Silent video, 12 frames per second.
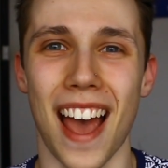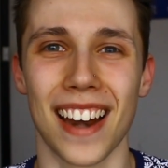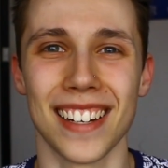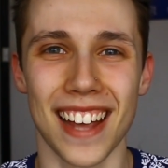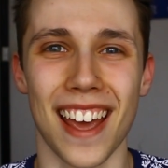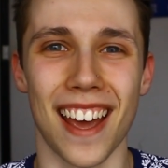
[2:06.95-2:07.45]

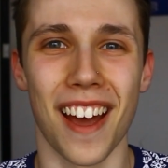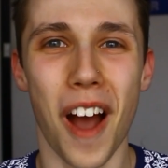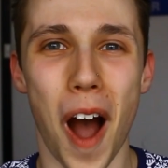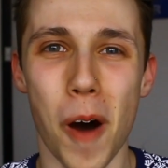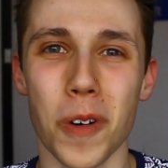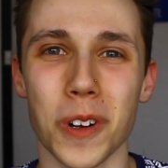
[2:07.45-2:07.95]
And yeah,
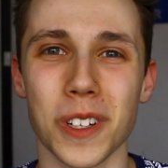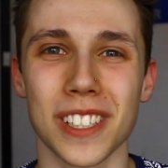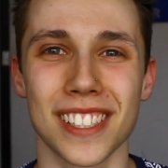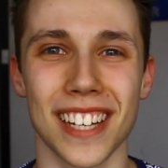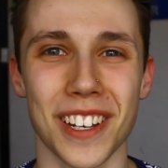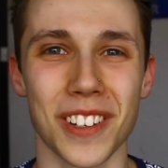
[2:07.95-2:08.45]
I will
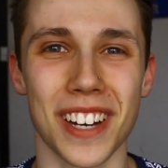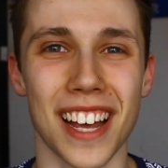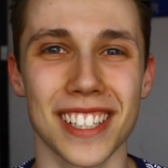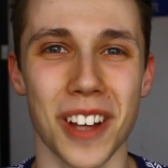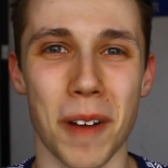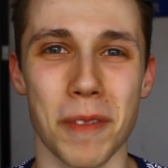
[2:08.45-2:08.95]
see you
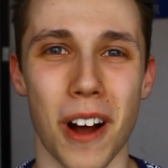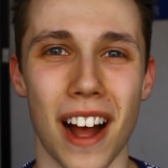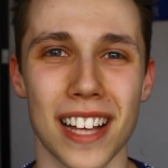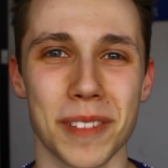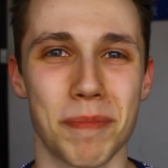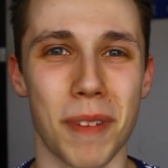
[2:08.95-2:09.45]
next time,
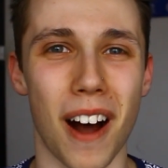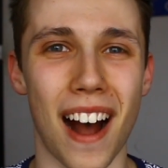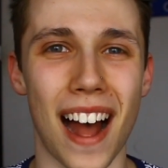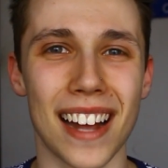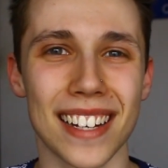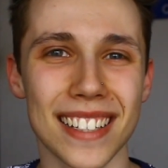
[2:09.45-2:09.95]
guys.
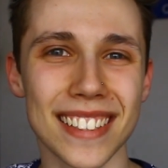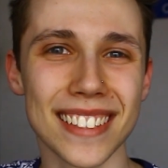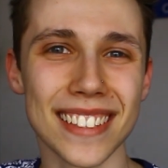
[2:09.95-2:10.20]
Bye.